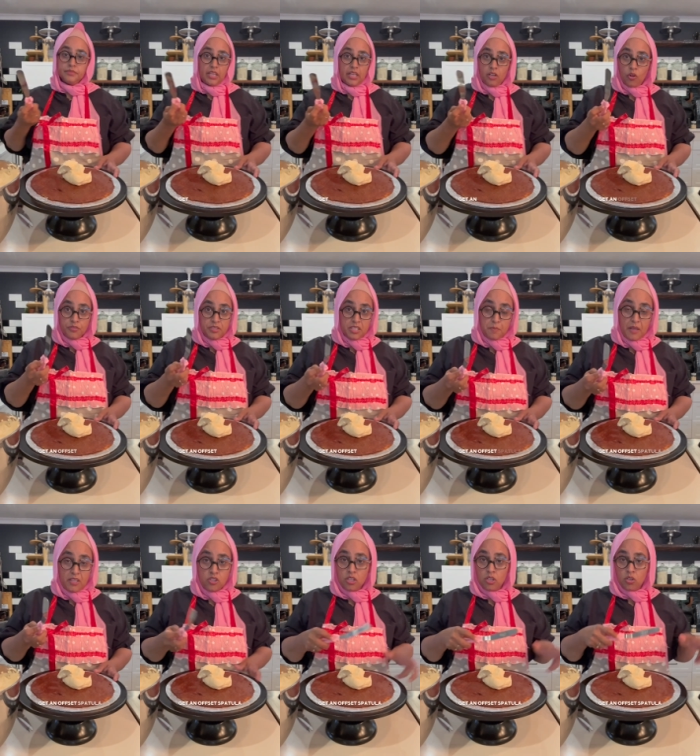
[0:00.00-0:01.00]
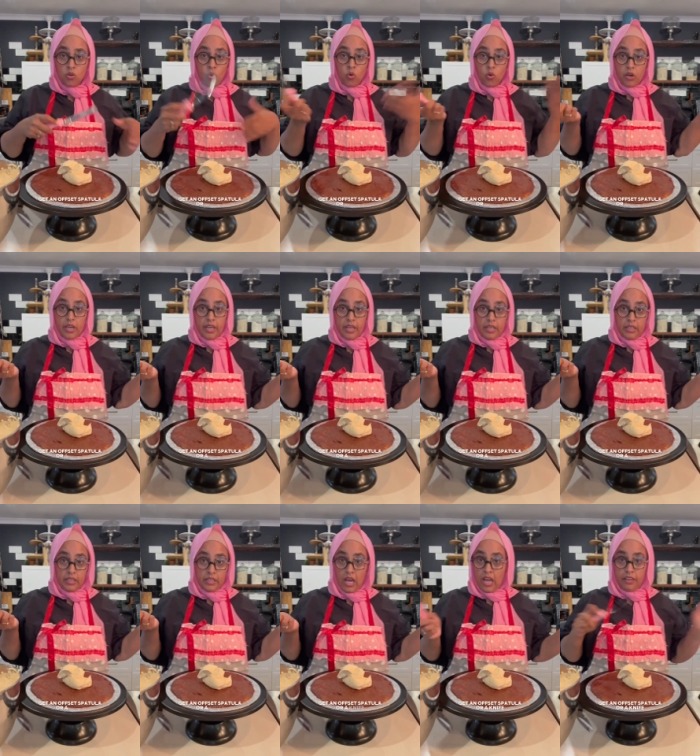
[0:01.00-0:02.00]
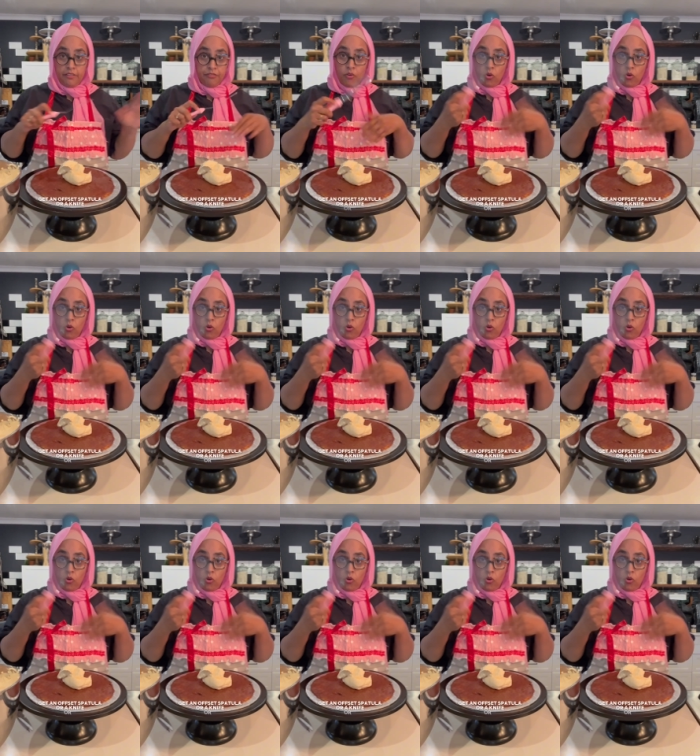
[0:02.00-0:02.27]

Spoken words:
Get an offset spatula or a knife